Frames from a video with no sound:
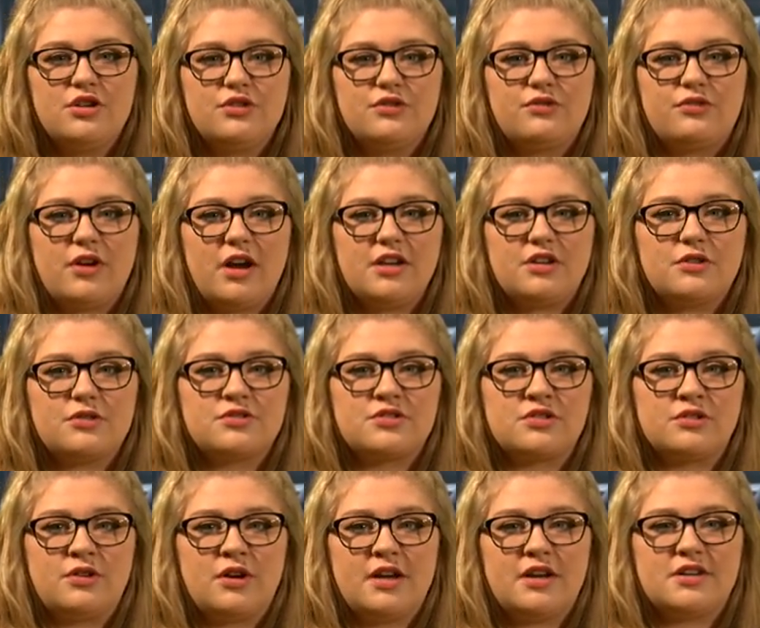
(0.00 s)

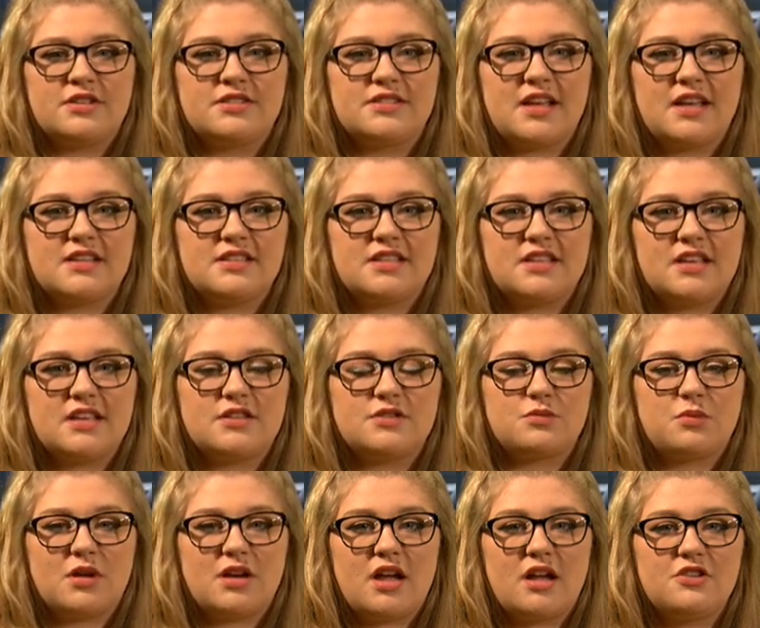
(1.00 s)
Franco's lawyer says he is
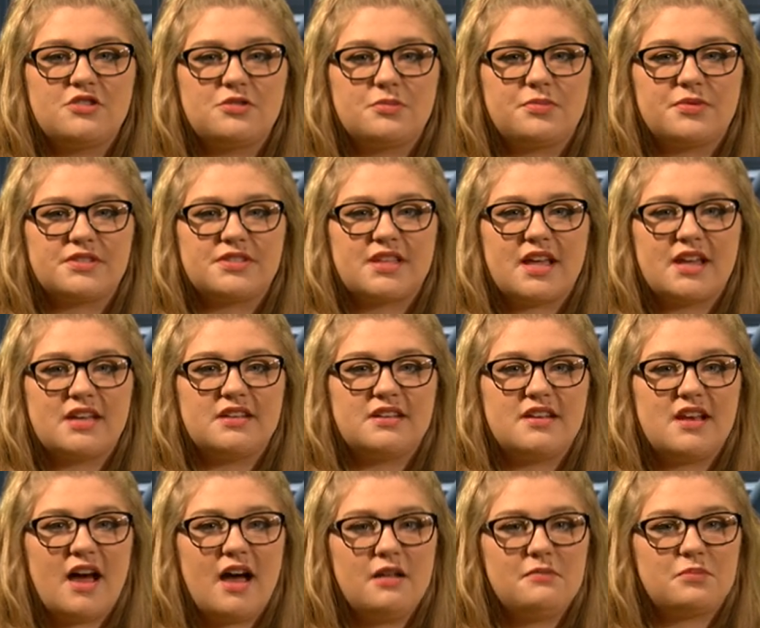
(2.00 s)
100%
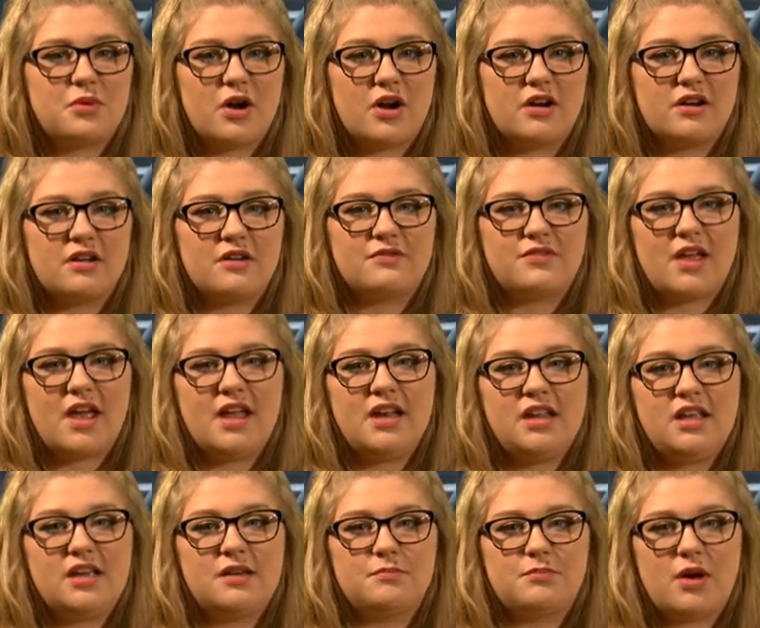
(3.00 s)
not part of
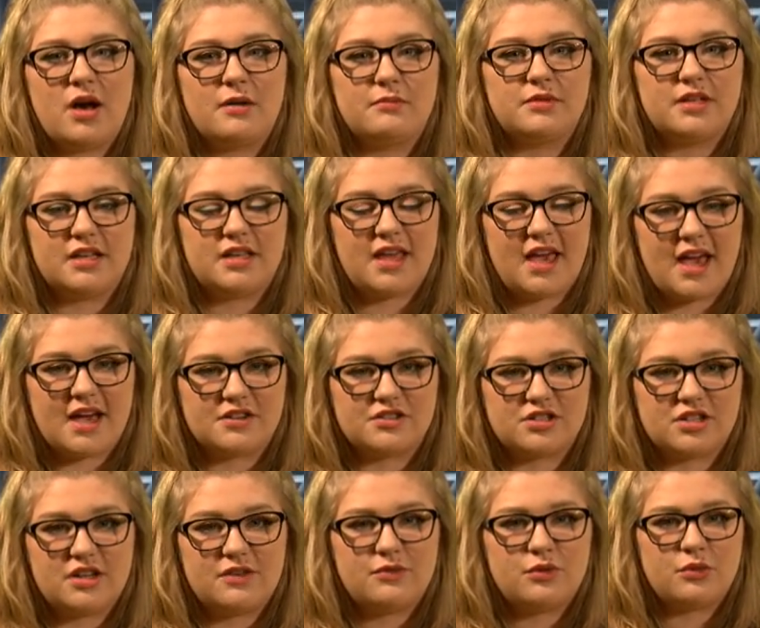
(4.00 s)
any public
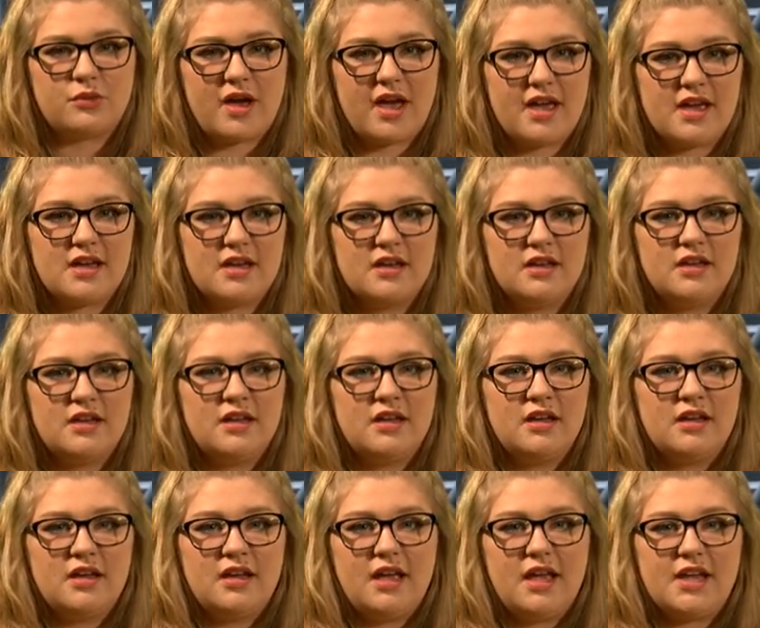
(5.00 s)
cash giveaway.
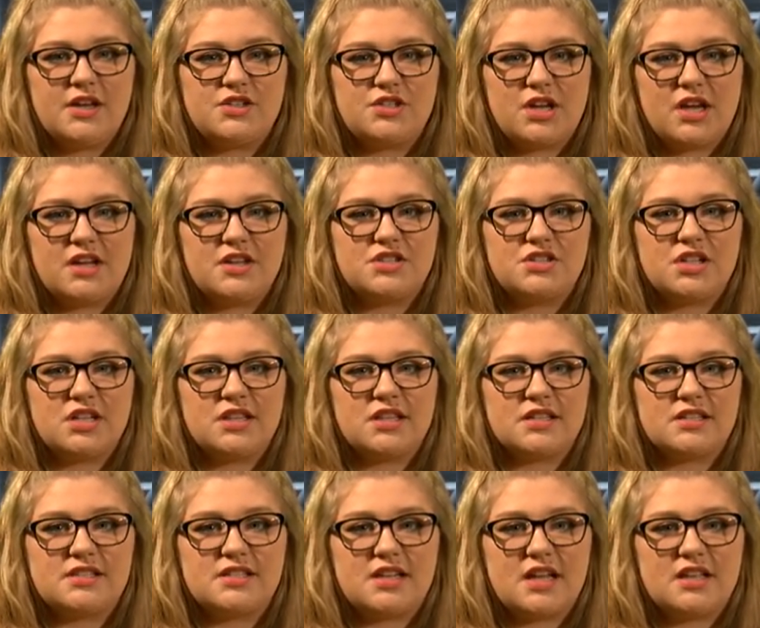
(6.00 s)
A change in
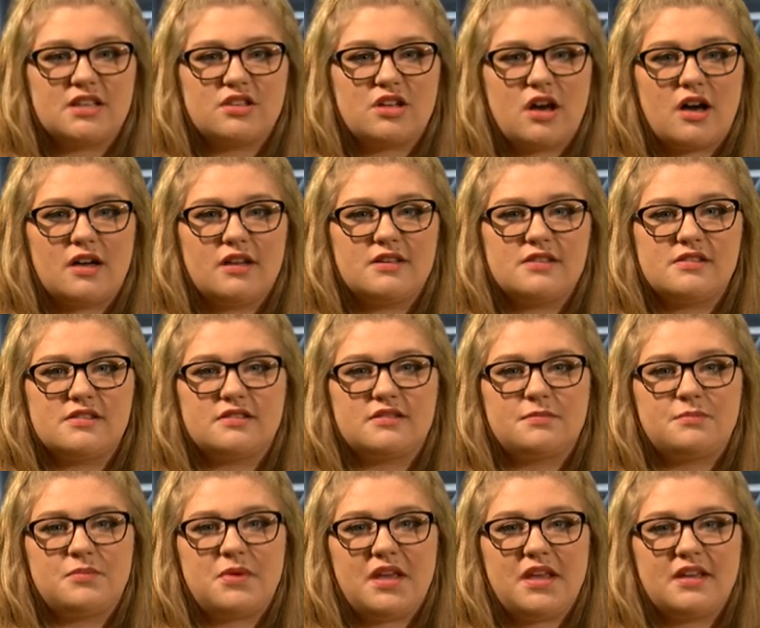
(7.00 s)
the state law
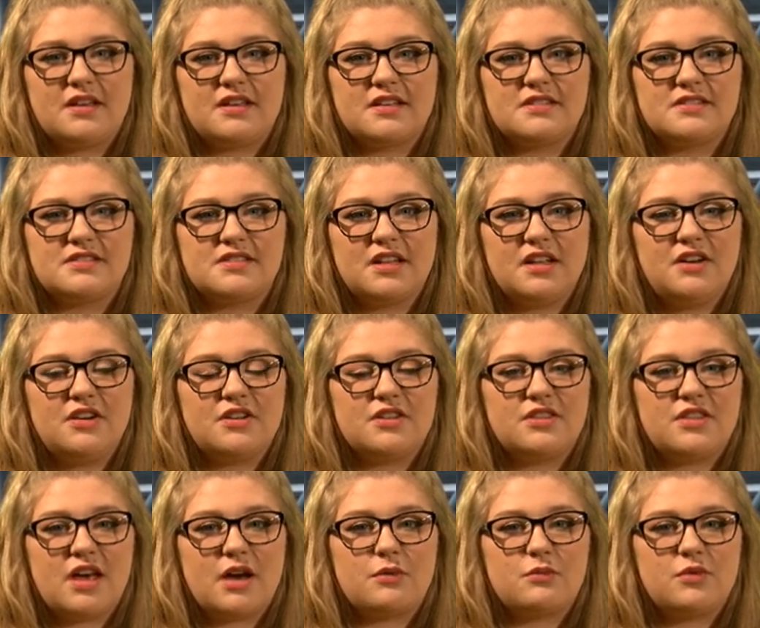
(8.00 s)
is being
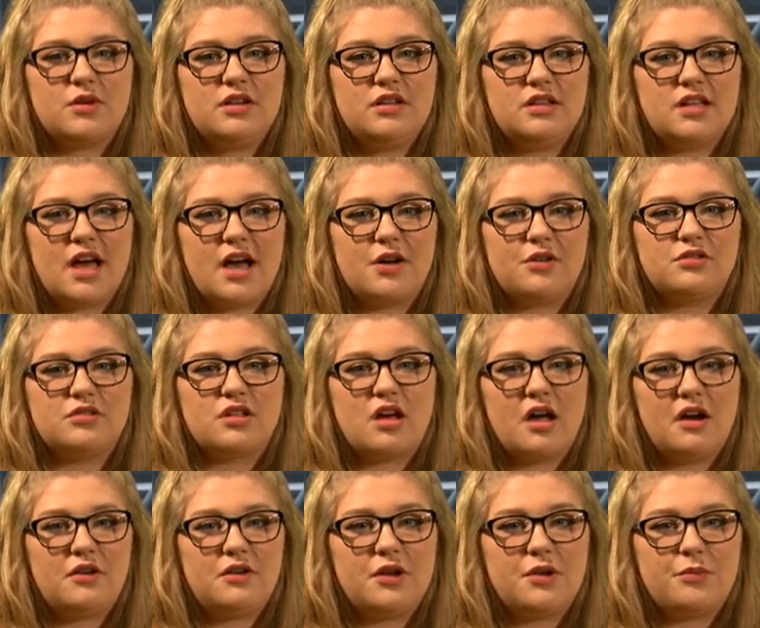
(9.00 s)
considered that would allow
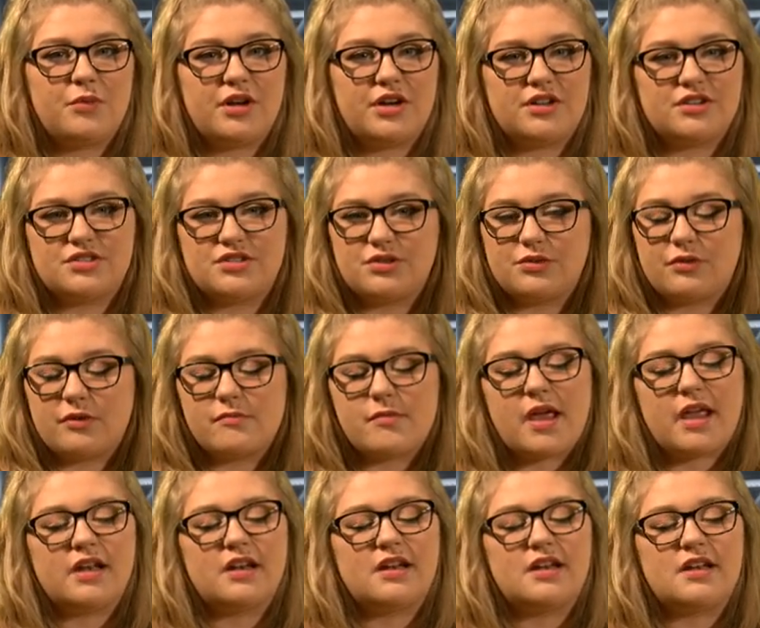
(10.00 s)
lottery winners to
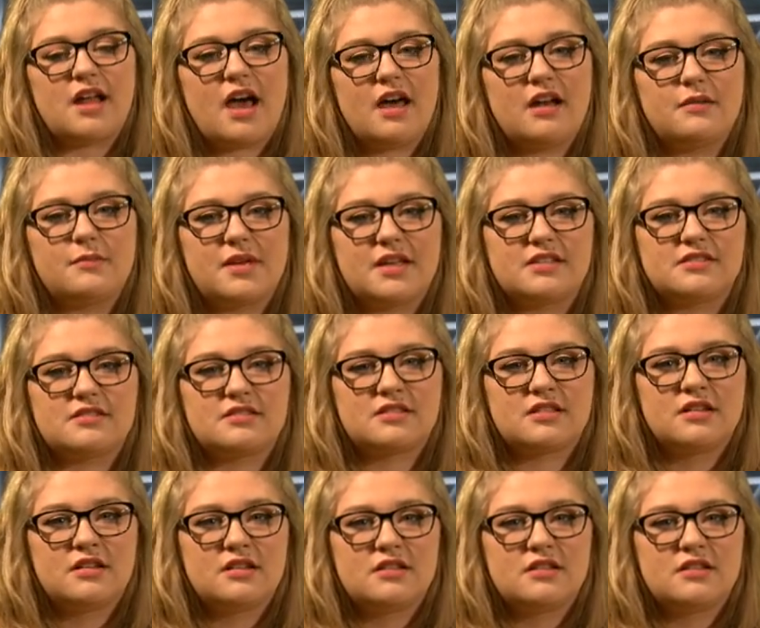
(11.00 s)
remain anonymous.